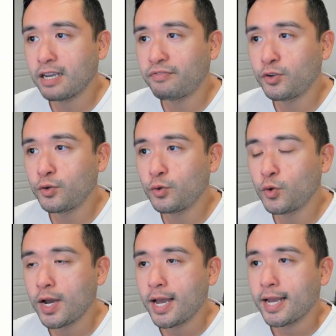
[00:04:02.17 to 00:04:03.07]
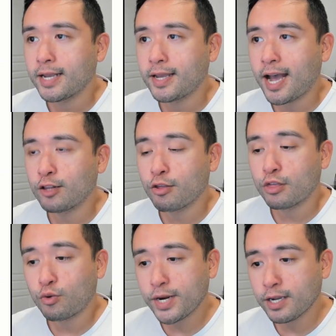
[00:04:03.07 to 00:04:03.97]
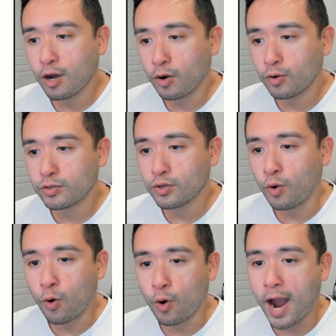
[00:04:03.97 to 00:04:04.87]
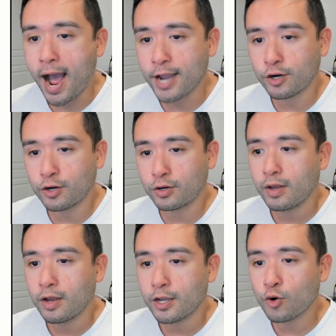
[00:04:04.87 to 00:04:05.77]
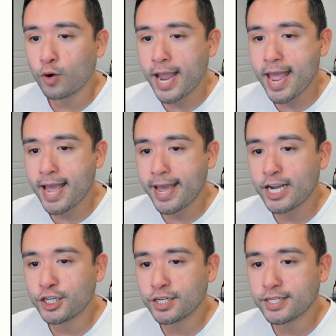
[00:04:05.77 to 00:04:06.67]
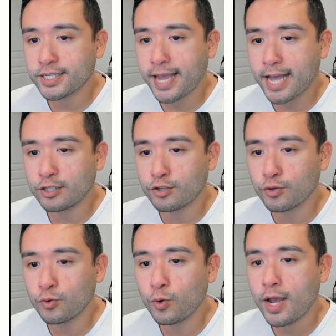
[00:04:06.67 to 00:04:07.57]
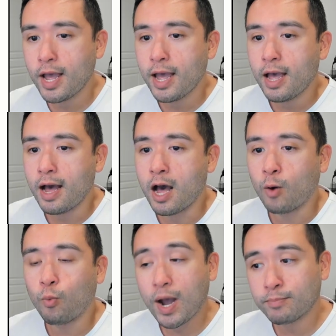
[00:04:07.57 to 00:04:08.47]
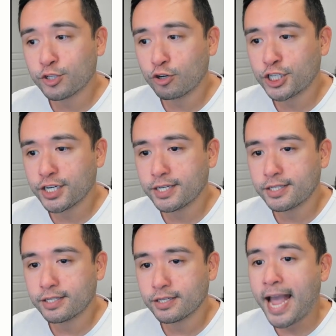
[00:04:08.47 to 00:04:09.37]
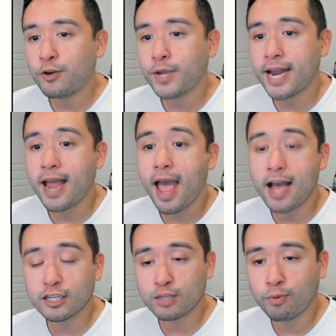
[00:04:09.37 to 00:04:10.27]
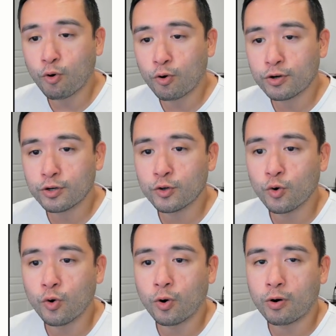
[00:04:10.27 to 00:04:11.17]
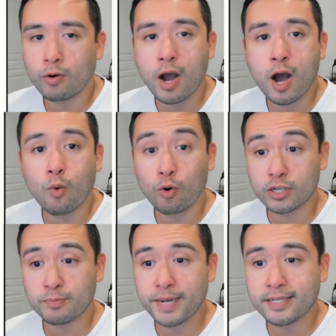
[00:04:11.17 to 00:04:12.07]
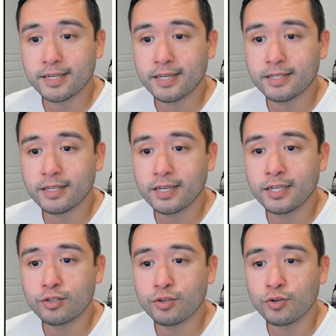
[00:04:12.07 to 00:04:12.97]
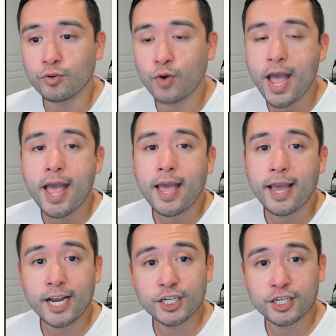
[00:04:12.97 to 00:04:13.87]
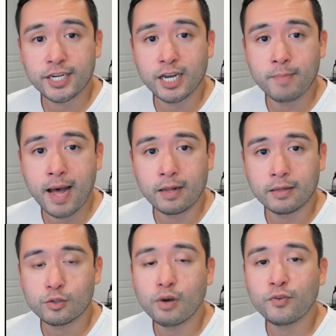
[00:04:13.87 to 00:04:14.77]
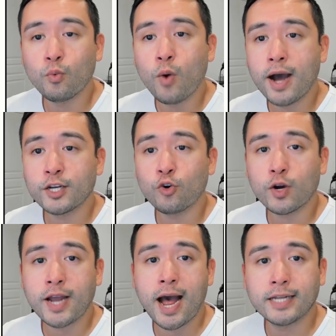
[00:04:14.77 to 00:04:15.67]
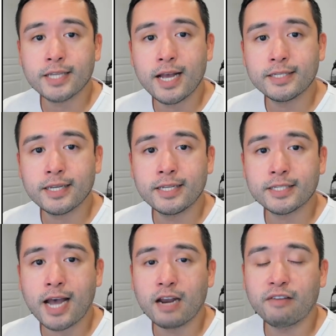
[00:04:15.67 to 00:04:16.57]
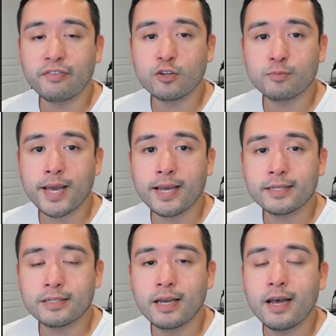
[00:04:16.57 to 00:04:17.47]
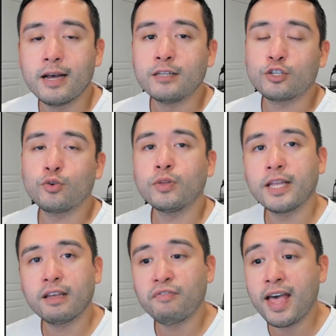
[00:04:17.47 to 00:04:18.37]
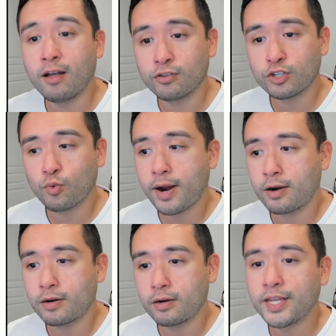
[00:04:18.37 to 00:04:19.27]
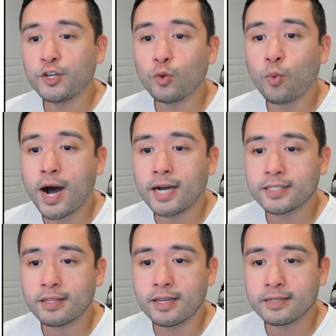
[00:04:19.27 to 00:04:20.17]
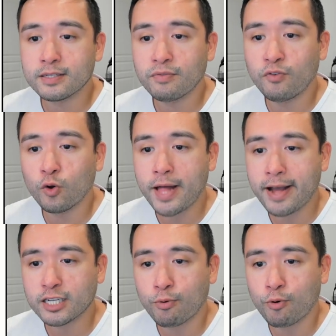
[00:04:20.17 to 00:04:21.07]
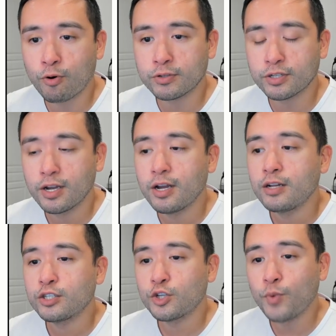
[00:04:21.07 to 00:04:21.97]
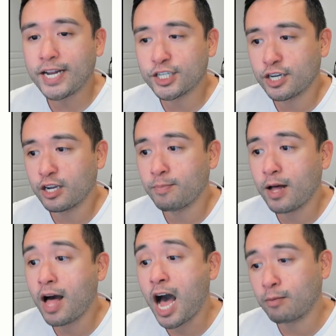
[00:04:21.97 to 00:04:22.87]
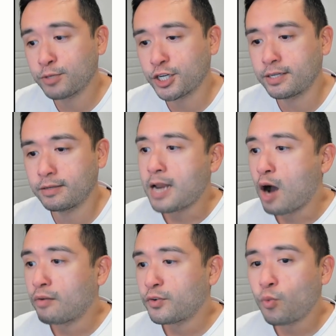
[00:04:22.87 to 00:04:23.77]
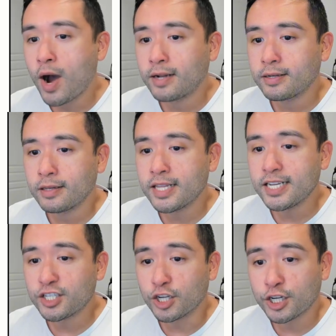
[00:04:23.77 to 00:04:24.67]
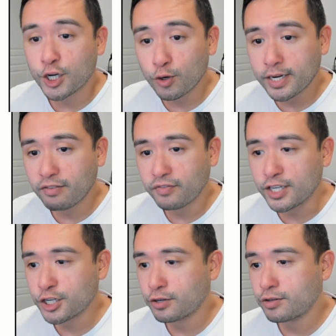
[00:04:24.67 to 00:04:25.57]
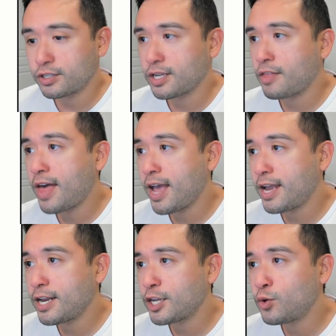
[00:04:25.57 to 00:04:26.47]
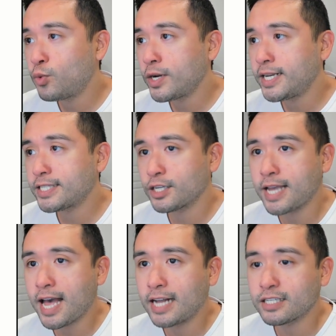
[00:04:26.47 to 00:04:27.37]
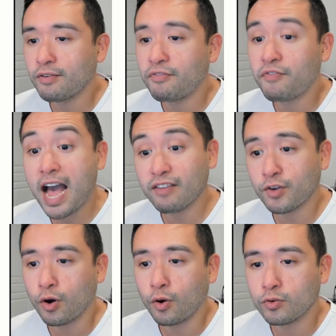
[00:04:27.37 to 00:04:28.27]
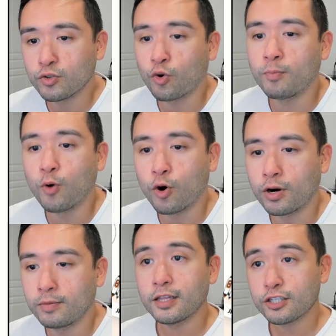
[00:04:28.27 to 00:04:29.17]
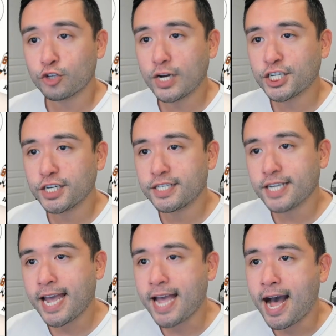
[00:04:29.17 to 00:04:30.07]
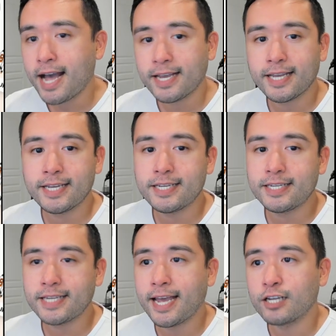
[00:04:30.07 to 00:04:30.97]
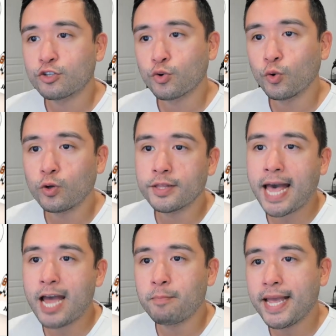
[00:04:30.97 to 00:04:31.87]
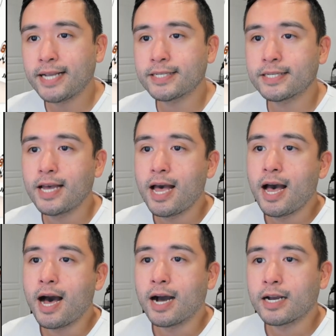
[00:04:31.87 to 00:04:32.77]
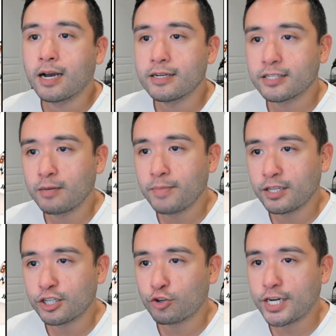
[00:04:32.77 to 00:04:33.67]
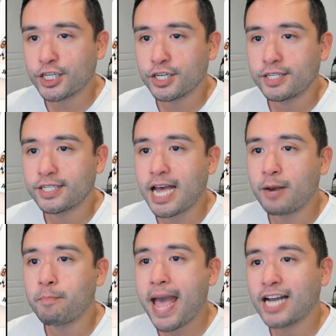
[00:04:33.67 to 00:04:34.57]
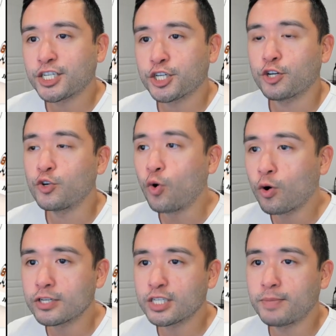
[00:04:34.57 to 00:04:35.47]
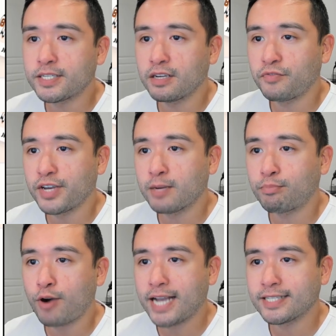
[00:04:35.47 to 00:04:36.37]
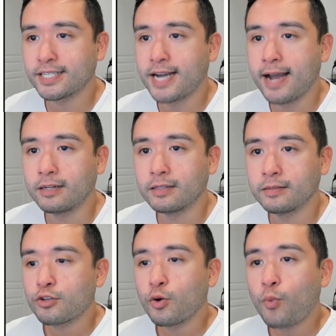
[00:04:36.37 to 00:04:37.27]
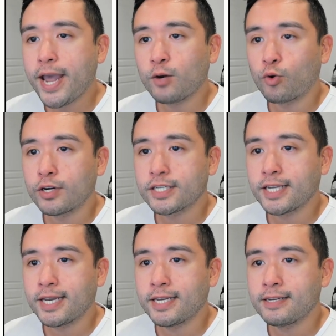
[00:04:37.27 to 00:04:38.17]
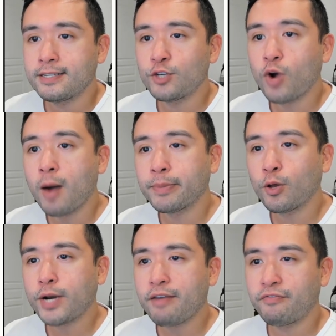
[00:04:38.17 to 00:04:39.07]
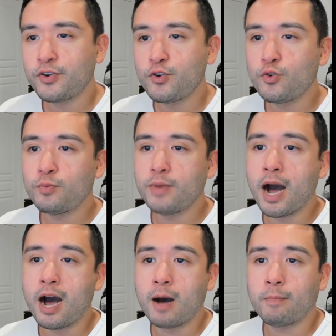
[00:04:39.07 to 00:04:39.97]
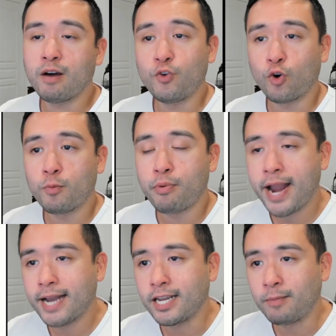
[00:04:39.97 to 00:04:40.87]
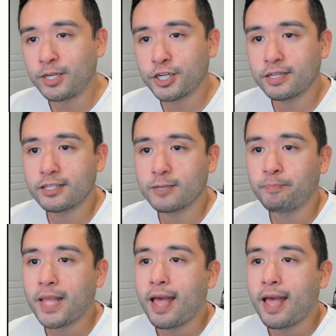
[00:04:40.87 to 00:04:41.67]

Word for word: if you get 3 codes or higher, your AI agents can do web searches, and you can export your workspaces into HTML. So if you want your content inside FuseBase to live elsewhere, then you'll want this full export to HTML option. Now, if you want the security features, then you would need to get 5 codes or more. Illustrations AI is a tool that makes custom illustrations that match your specific brand style. So the way it works is you upload a few of your brand images,